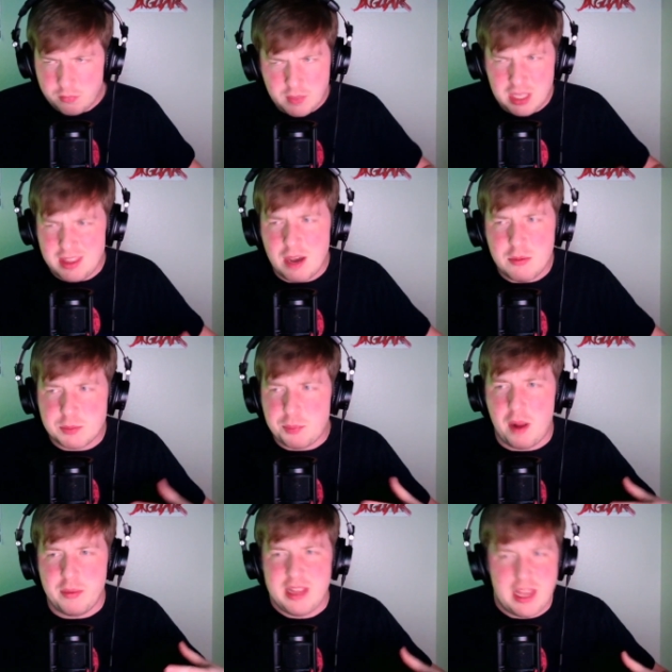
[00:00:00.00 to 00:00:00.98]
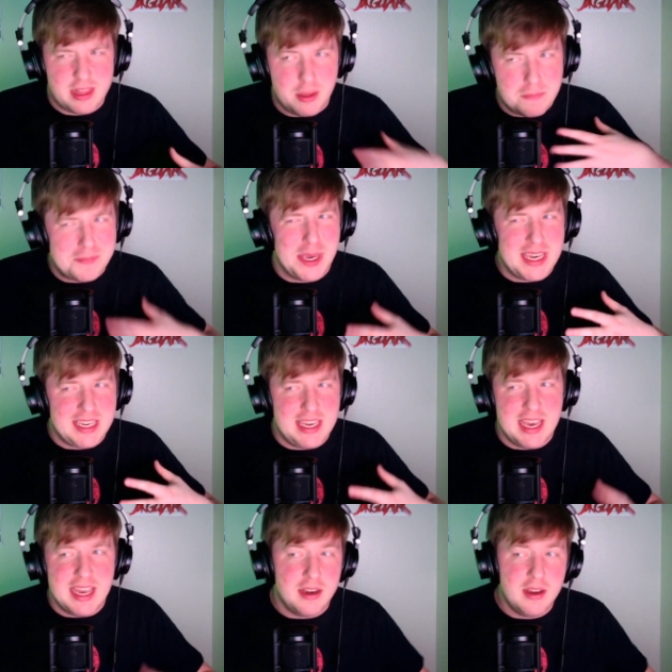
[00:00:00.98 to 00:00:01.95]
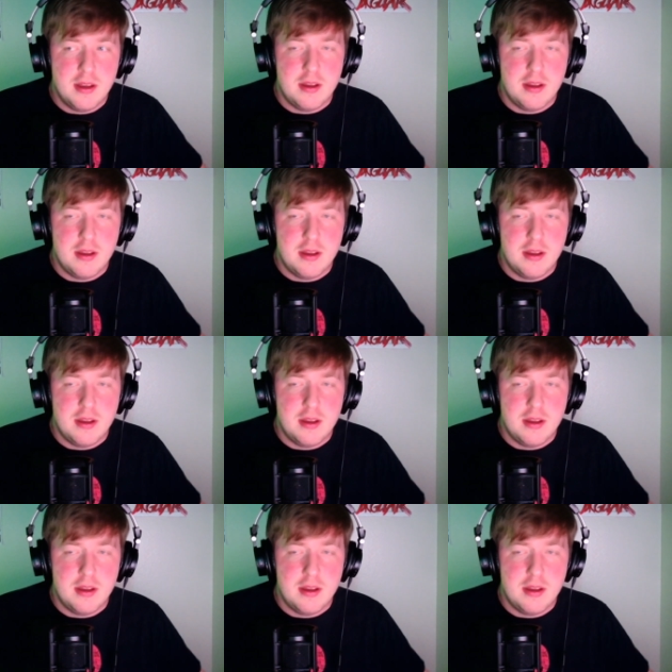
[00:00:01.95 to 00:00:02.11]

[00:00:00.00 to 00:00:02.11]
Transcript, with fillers: that was probably like the big get